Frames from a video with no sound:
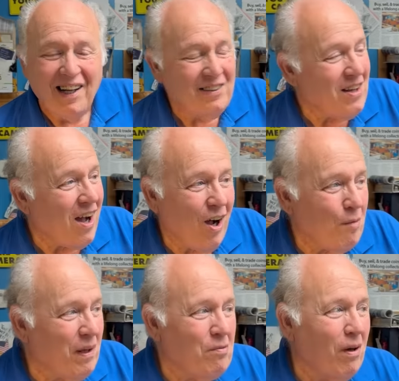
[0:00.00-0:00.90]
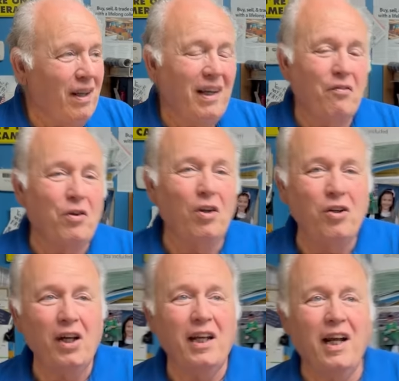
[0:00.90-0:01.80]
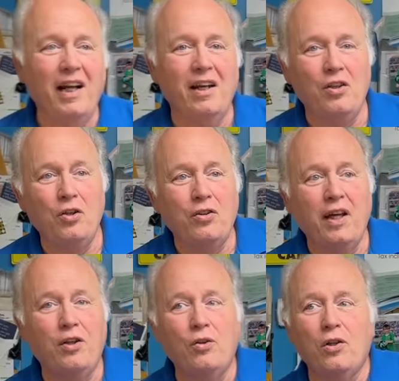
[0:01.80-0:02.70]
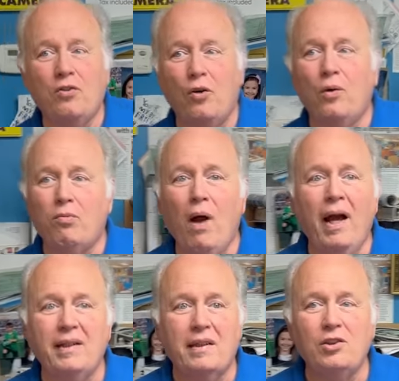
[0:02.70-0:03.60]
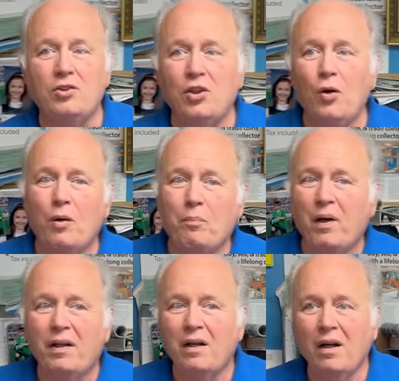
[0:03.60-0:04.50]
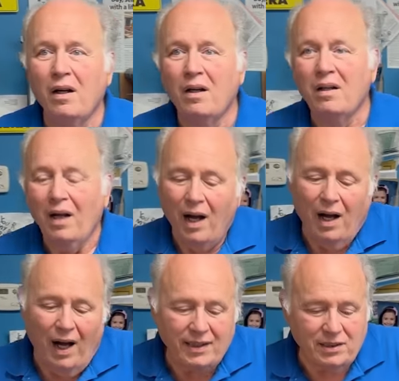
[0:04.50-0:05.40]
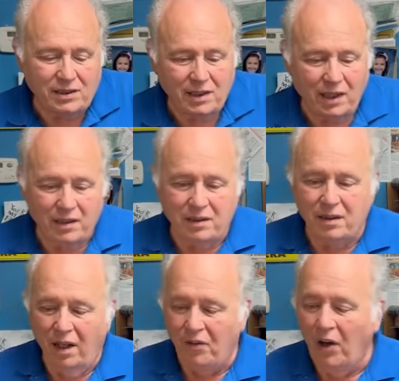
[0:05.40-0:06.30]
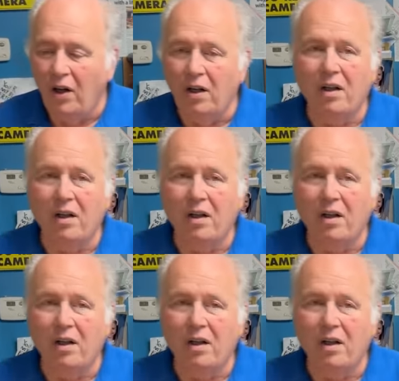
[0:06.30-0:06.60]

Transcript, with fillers: They no, got I mean me, really, sure. if you're looking at it and you think you can do it right, then you do it. But I just think it's another hook.